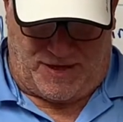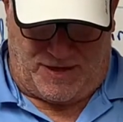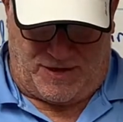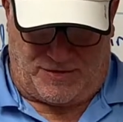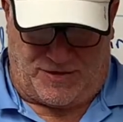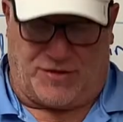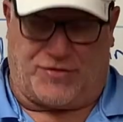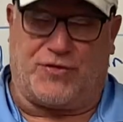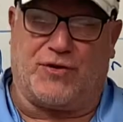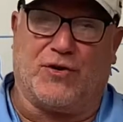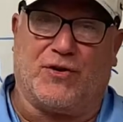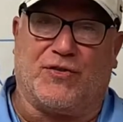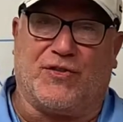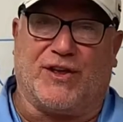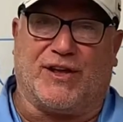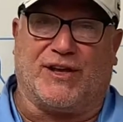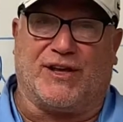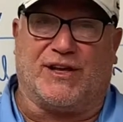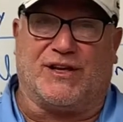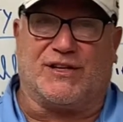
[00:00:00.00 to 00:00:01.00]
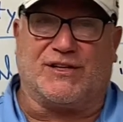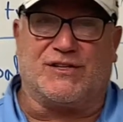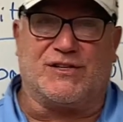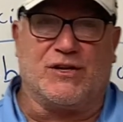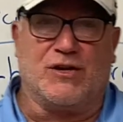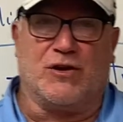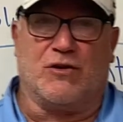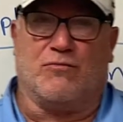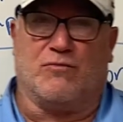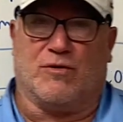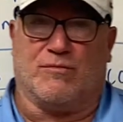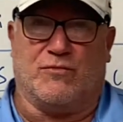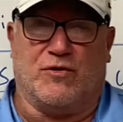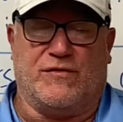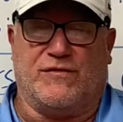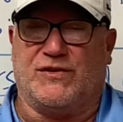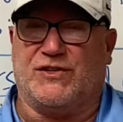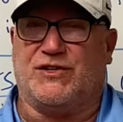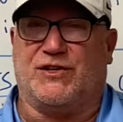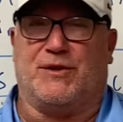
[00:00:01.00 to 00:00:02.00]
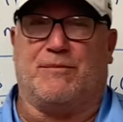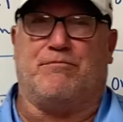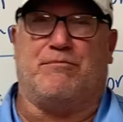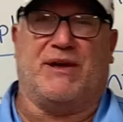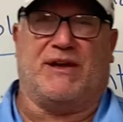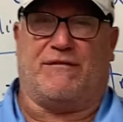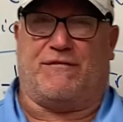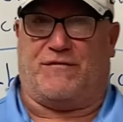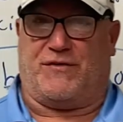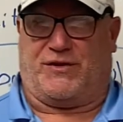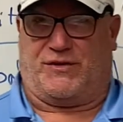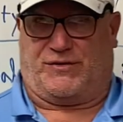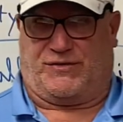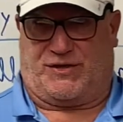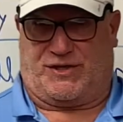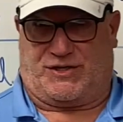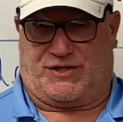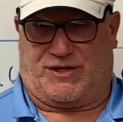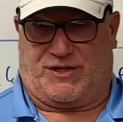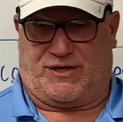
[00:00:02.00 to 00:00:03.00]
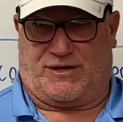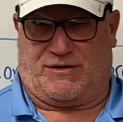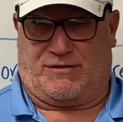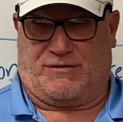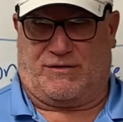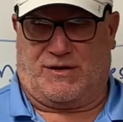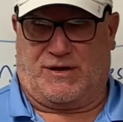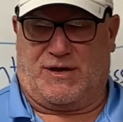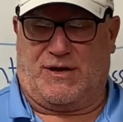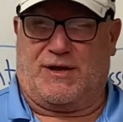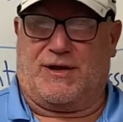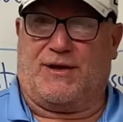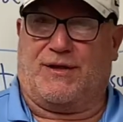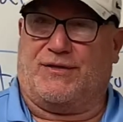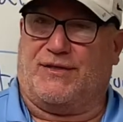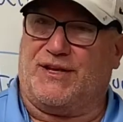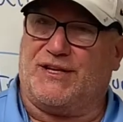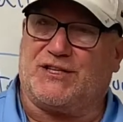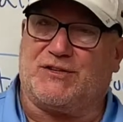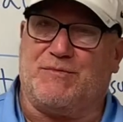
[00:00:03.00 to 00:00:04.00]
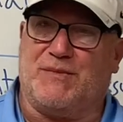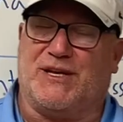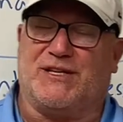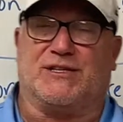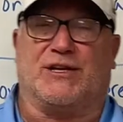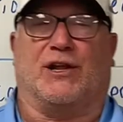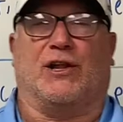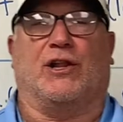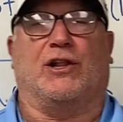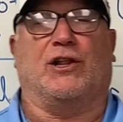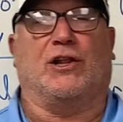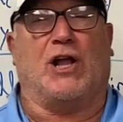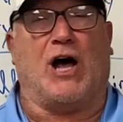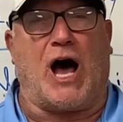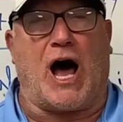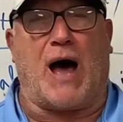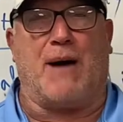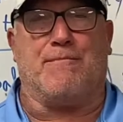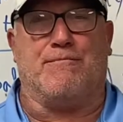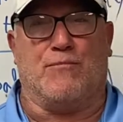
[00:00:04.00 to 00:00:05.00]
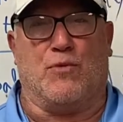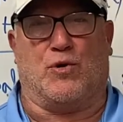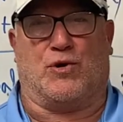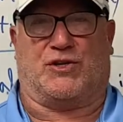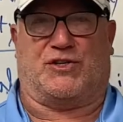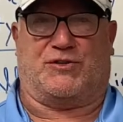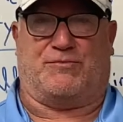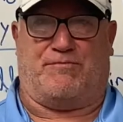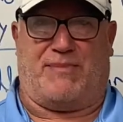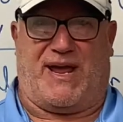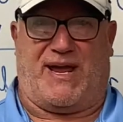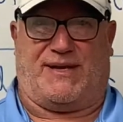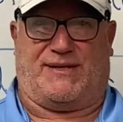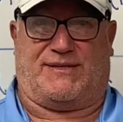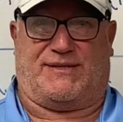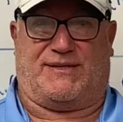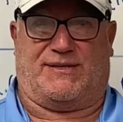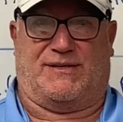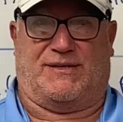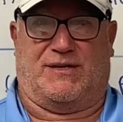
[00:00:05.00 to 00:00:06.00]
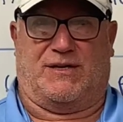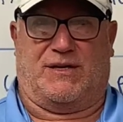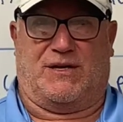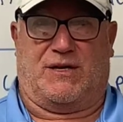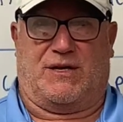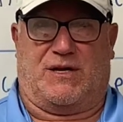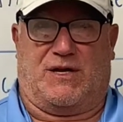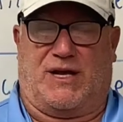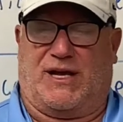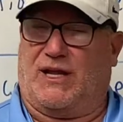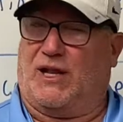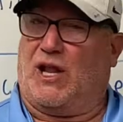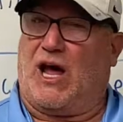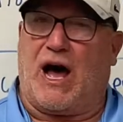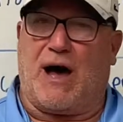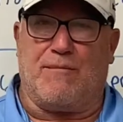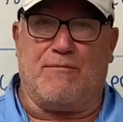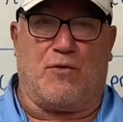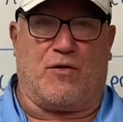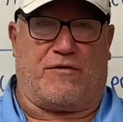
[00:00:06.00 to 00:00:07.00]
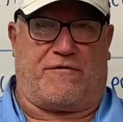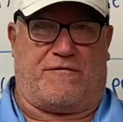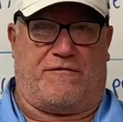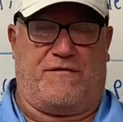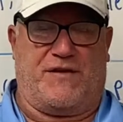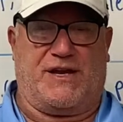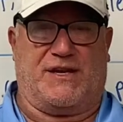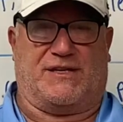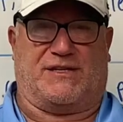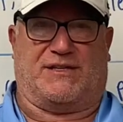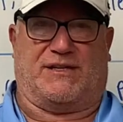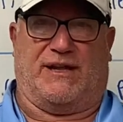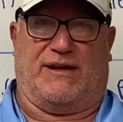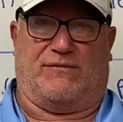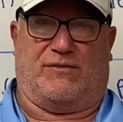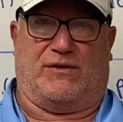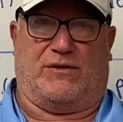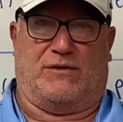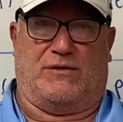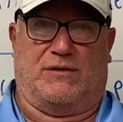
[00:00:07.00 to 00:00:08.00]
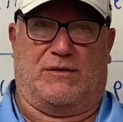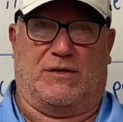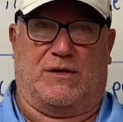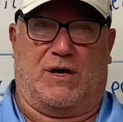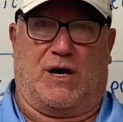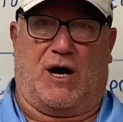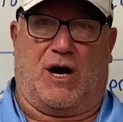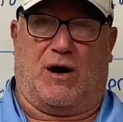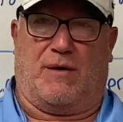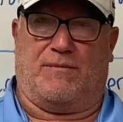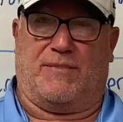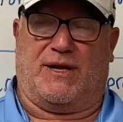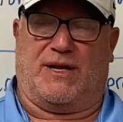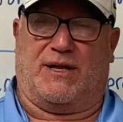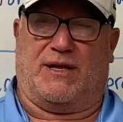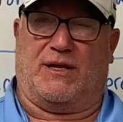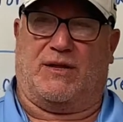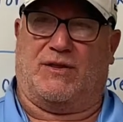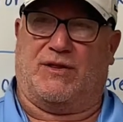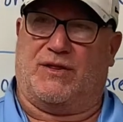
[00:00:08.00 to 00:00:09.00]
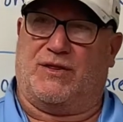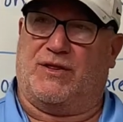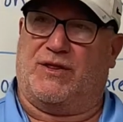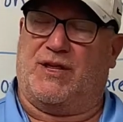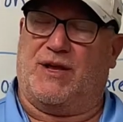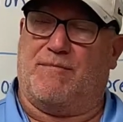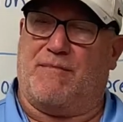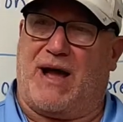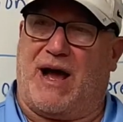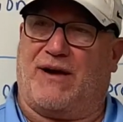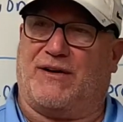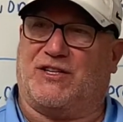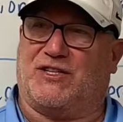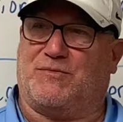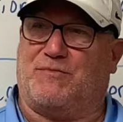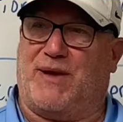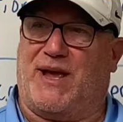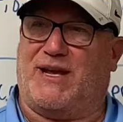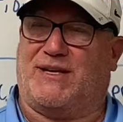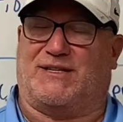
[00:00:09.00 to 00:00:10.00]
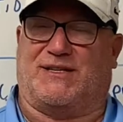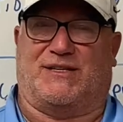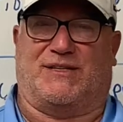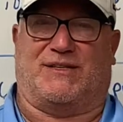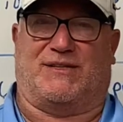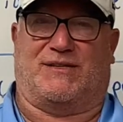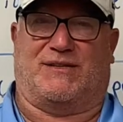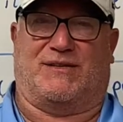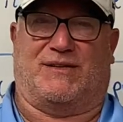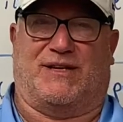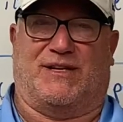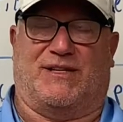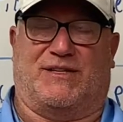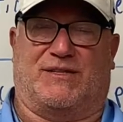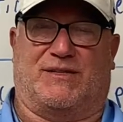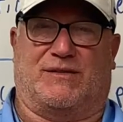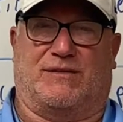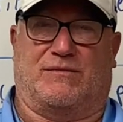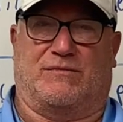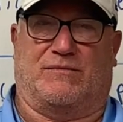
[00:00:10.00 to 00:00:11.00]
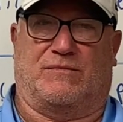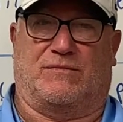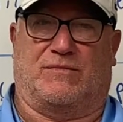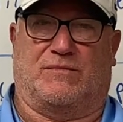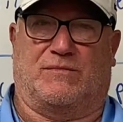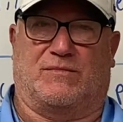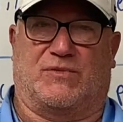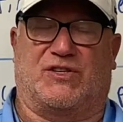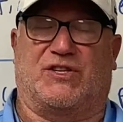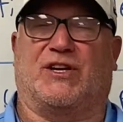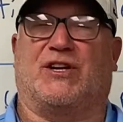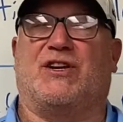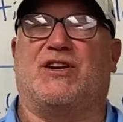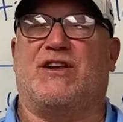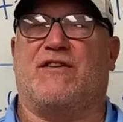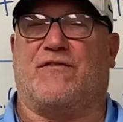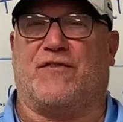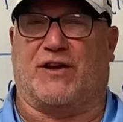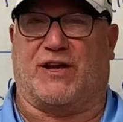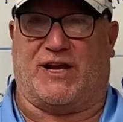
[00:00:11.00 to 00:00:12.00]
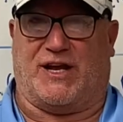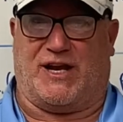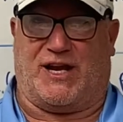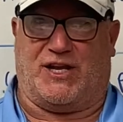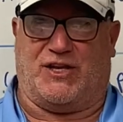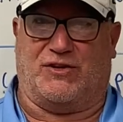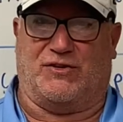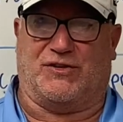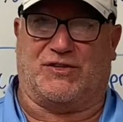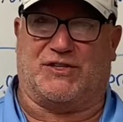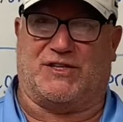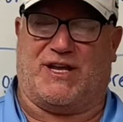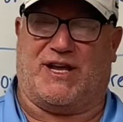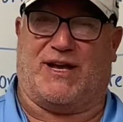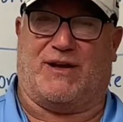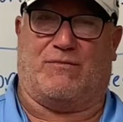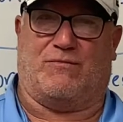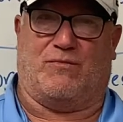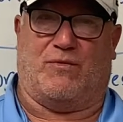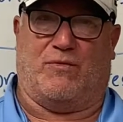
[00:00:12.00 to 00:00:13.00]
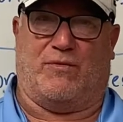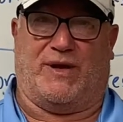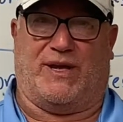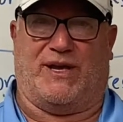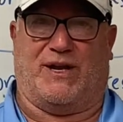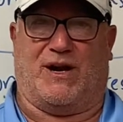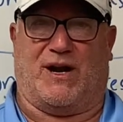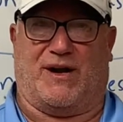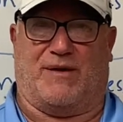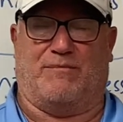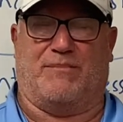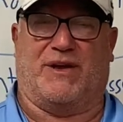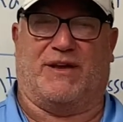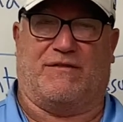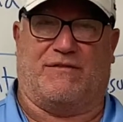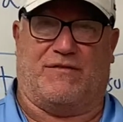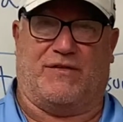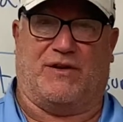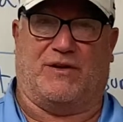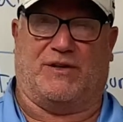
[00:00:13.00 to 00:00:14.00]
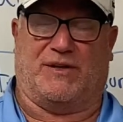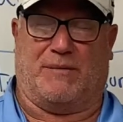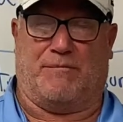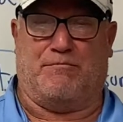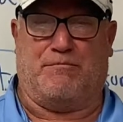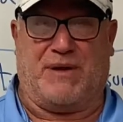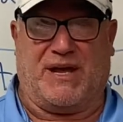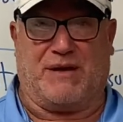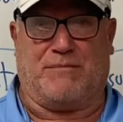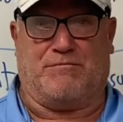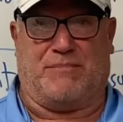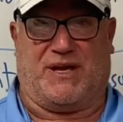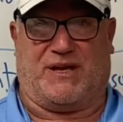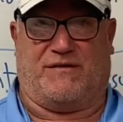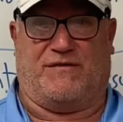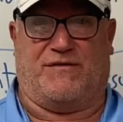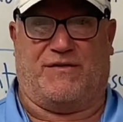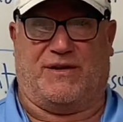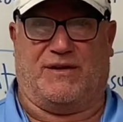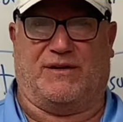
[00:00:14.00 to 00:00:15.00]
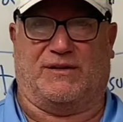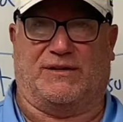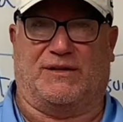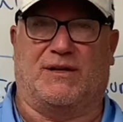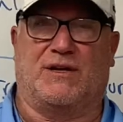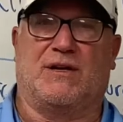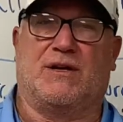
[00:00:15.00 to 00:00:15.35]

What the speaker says: The third thing is we're moving to the big field this year. This means a lot more space, a lot more fitness level. The amount of space is significant, and you'll see it when we get on a big field. A big field